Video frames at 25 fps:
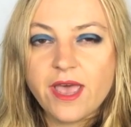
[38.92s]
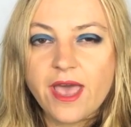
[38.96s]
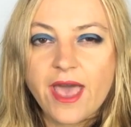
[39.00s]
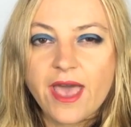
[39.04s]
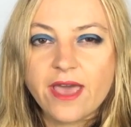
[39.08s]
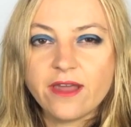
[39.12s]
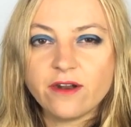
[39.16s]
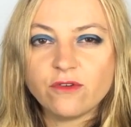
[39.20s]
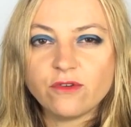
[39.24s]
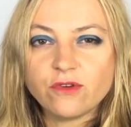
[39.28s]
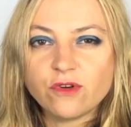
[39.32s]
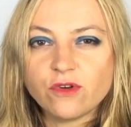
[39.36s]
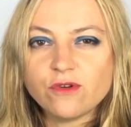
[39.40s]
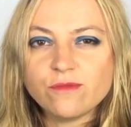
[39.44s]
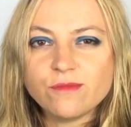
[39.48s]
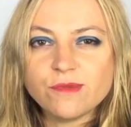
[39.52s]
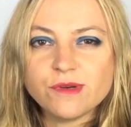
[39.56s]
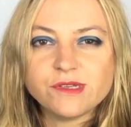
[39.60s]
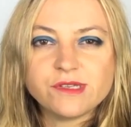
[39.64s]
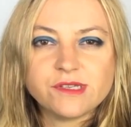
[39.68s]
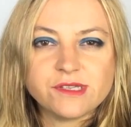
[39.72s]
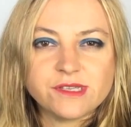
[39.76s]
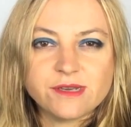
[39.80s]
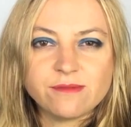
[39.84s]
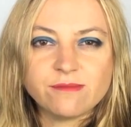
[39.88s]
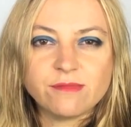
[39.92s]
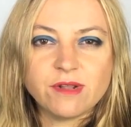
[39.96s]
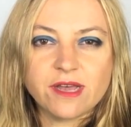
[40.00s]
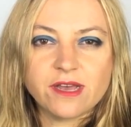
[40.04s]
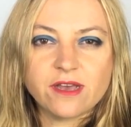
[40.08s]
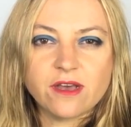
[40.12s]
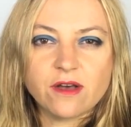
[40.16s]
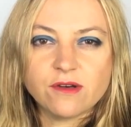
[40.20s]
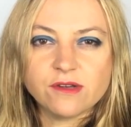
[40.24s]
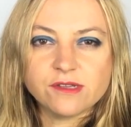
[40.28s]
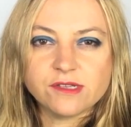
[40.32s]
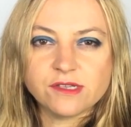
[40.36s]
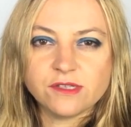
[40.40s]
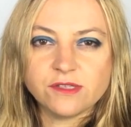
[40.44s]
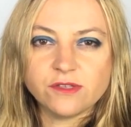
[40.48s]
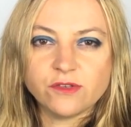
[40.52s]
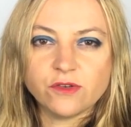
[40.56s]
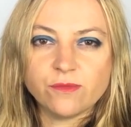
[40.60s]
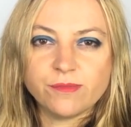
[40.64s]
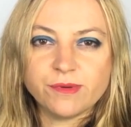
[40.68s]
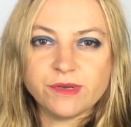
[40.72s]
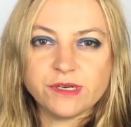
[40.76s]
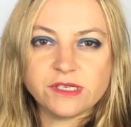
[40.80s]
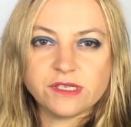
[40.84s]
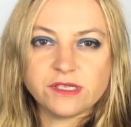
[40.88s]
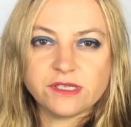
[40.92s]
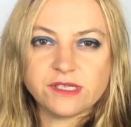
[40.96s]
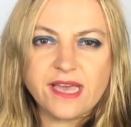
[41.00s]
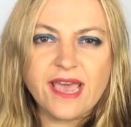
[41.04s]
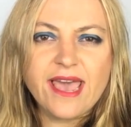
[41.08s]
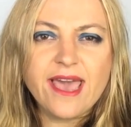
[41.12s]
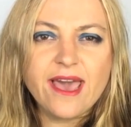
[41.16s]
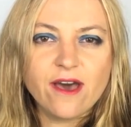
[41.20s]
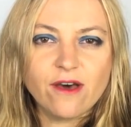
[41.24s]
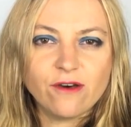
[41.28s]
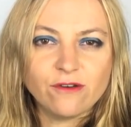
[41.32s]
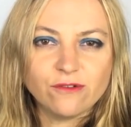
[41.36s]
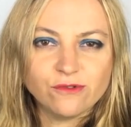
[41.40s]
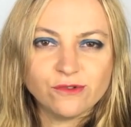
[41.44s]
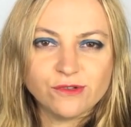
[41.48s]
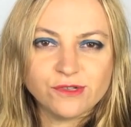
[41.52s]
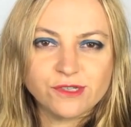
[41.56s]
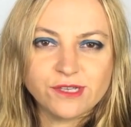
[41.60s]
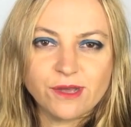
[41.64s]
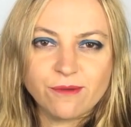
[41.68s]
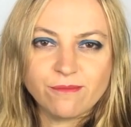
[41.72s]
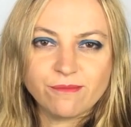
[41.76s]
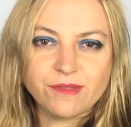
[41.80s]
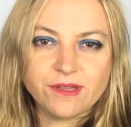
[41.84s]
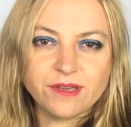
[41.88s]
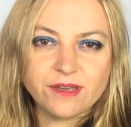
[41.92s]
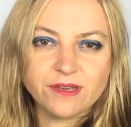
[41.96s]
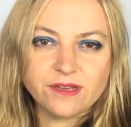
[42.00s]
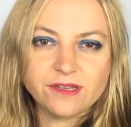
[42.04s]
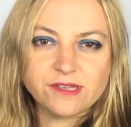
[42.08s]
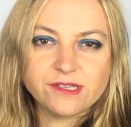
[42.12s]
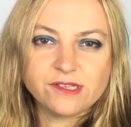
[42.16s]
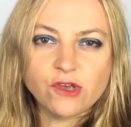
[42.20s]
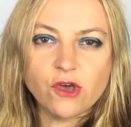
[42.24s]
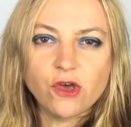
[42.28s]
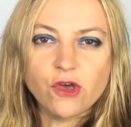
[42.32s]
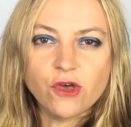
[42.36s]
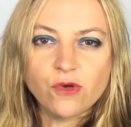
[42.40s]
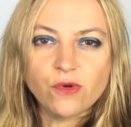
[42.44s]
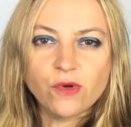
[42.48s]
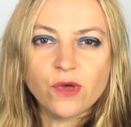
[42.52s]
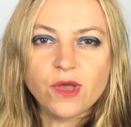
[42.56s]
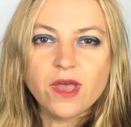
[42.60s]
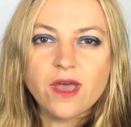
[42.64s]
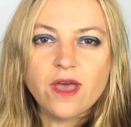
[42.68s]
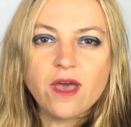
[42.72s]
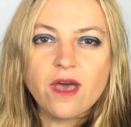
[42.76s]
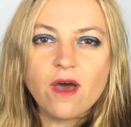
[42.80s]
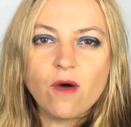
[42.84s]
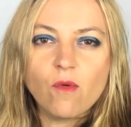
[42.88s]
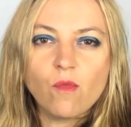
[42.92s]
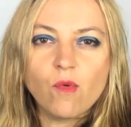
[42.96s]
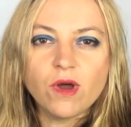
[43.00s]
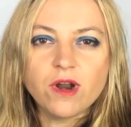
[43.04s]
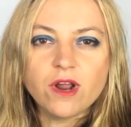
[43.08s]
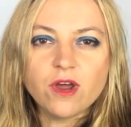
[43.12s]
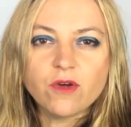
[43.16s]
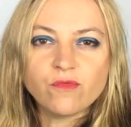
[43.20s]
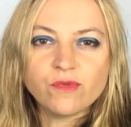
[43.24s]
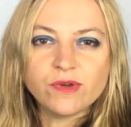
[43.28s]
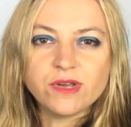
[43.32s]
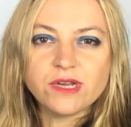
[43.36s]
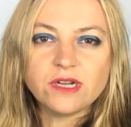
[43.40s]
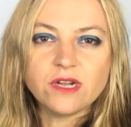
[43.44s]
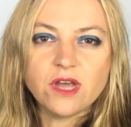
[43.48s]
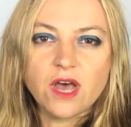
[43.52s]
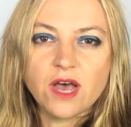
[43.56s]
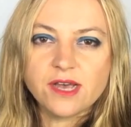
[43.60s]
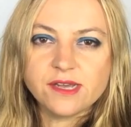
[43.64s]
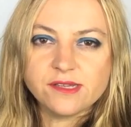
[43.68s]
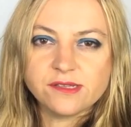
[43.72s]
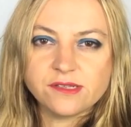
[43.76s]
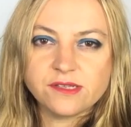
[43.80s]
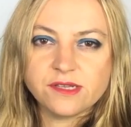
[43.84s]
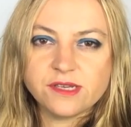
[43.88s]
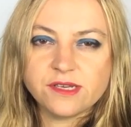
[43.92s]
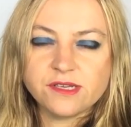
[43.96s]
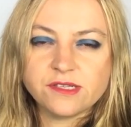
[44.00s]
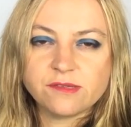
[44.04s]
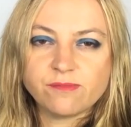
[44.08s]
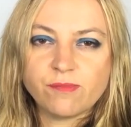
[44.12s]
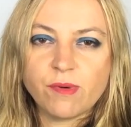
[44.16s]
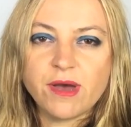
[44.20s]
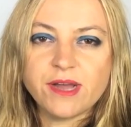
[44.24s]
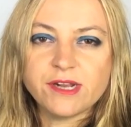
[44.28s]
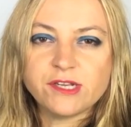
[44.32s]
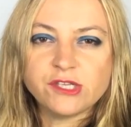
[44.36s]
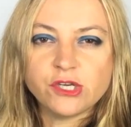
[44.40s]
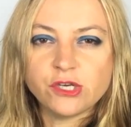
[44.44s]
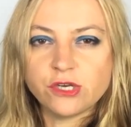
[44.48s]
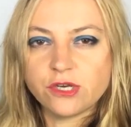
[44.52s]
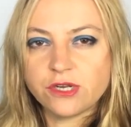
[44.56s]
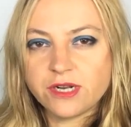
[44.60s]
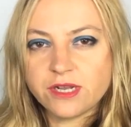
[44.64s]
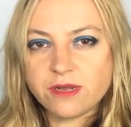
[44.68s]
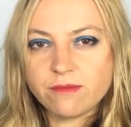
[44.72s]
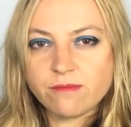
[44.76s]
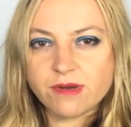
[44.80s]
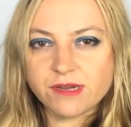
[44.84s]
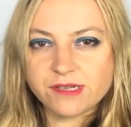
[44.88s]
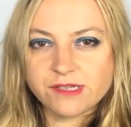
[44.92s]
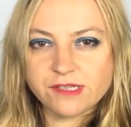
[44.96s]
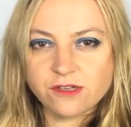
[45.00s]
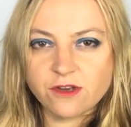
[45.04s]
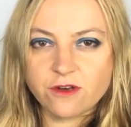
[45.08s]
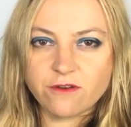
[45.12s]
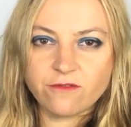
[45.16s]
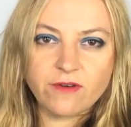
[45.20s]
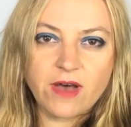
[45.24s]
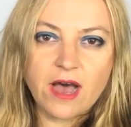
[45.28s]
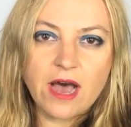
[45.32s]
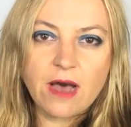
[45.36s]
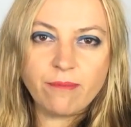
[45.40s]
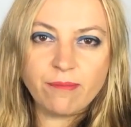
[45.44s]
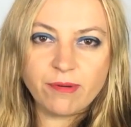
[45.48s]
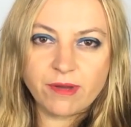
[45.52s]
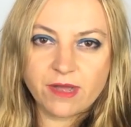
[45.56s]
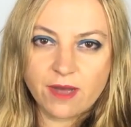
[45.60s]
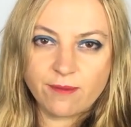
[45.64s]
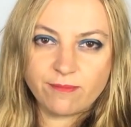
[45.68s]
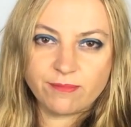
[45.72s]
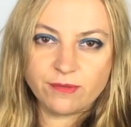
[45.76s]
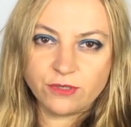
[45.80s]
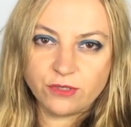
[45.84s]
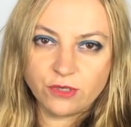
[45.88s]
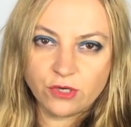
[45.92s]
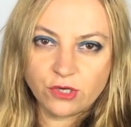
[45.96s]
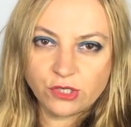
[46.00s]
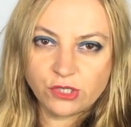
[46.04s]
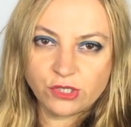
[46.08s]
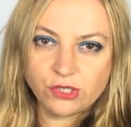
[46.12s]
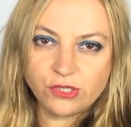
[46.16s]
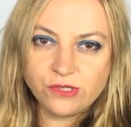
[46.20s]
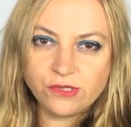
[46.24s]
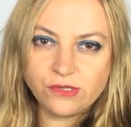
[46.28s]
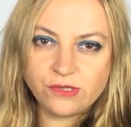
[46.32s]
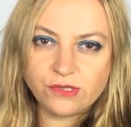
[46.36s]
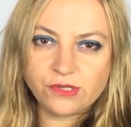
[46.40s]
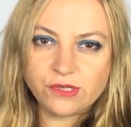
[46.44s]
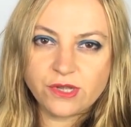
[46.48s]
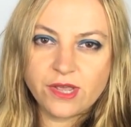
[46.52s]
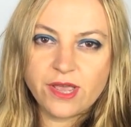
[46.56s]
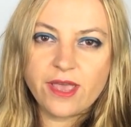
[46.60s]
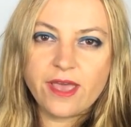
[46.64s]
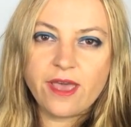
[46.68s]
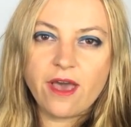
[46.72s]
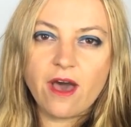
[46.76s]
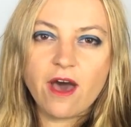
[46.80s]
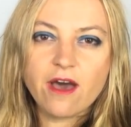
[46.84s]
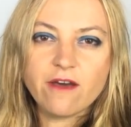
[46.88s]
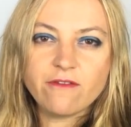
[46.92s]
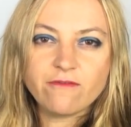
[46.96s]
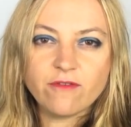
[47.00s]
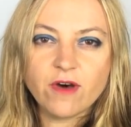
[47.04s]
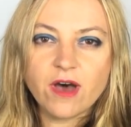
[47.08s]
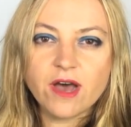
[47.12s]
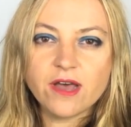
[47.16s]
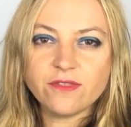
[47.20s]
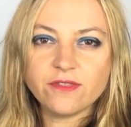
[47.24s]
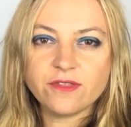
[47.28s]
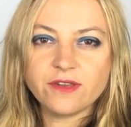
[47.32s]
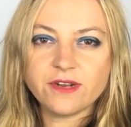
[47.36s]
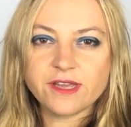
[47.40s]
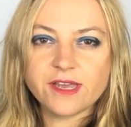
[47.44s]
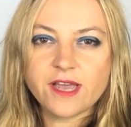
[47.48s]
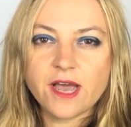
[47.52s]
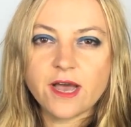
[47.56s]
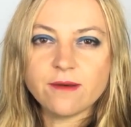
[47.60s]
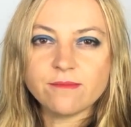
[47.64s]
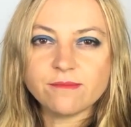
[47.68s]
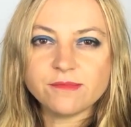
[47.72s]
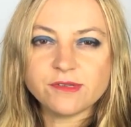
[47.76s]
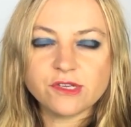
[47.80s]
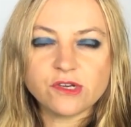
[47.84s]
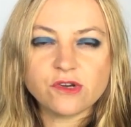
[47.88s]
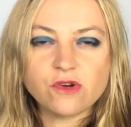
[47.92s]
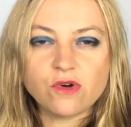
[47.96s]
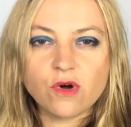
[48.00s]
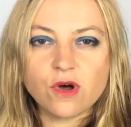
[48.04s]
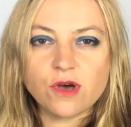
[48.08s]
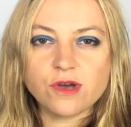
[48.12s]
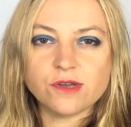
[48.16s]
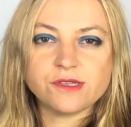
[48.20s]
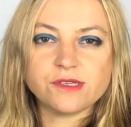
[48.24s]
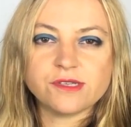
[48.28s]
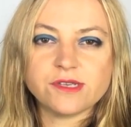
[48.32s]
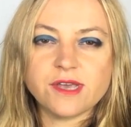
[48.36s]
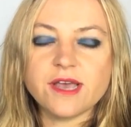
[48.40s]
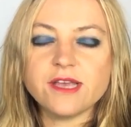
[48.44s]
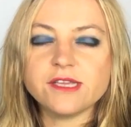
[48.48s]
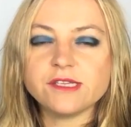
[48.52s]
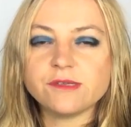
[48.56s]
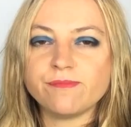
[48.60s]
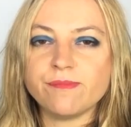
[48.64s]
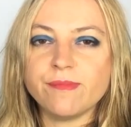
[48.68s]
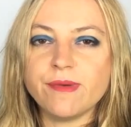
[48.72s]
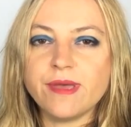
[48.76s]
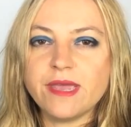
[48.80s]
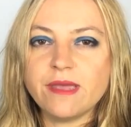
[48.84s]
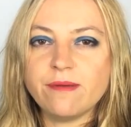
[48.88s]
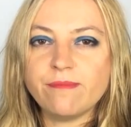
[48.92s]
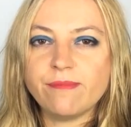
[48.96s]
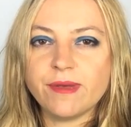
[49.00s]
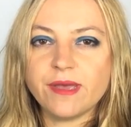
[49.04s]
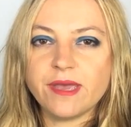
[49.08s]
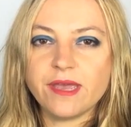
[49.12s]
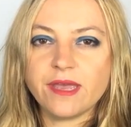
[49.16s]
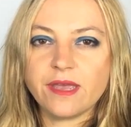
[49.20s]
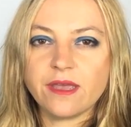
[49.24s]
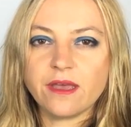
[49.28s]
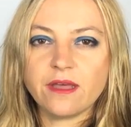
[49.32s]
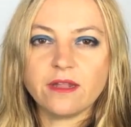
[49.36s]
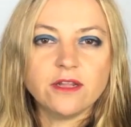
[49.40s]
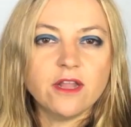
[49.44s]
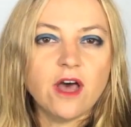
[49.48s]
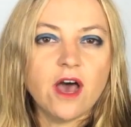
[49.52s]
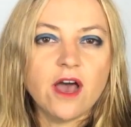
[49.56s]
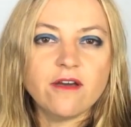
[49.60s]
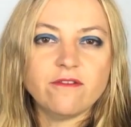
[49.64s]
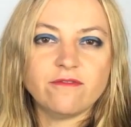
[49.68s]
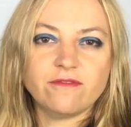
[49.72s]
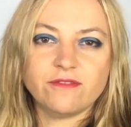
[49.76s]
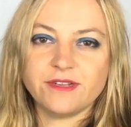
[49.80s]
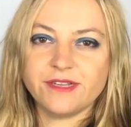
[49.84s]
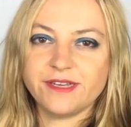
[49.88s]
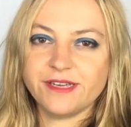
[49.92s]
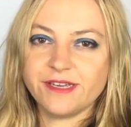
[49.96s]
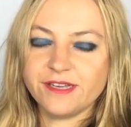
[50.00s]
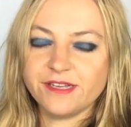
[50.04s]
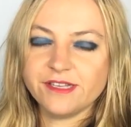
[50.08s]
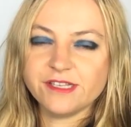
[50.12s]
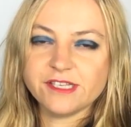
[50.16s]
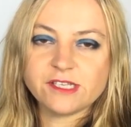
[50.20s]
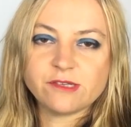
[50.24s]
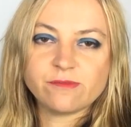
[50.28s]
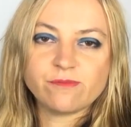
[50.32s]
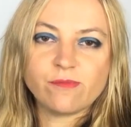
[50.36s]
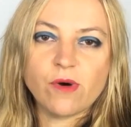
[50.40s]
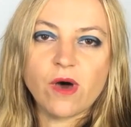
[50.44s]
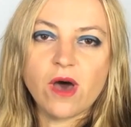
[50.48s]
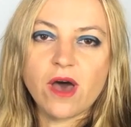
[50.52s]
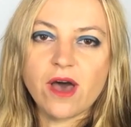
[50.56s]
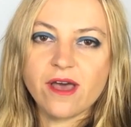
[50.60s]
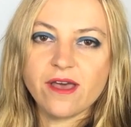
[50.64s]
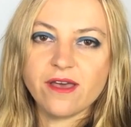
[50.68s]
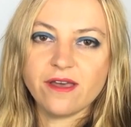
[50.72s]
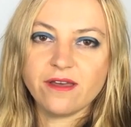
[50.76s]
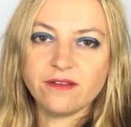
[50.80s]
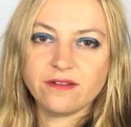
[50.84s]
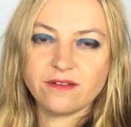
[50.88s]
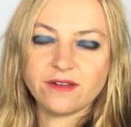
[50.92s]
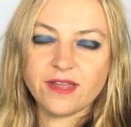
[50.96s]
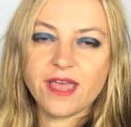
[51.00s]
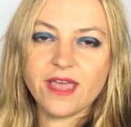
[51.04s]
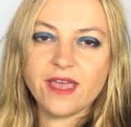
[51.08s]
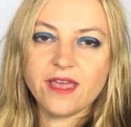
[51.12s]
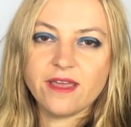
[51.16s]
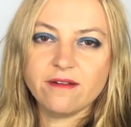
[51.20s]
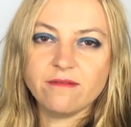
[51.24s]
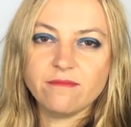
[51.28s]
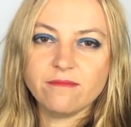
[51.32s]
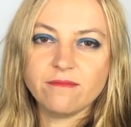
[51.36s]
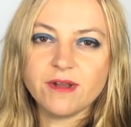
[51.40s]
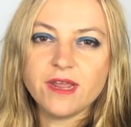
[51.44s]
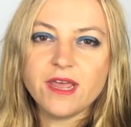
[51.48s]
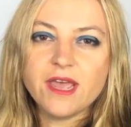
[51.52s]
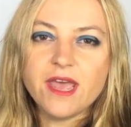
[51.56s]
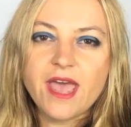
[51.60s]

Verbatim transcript: And it would almost seem like I was a little bit down or something. So, what I realised is by turning myself up a couple of notches, I find that it comes across as me being lively, inspired, and,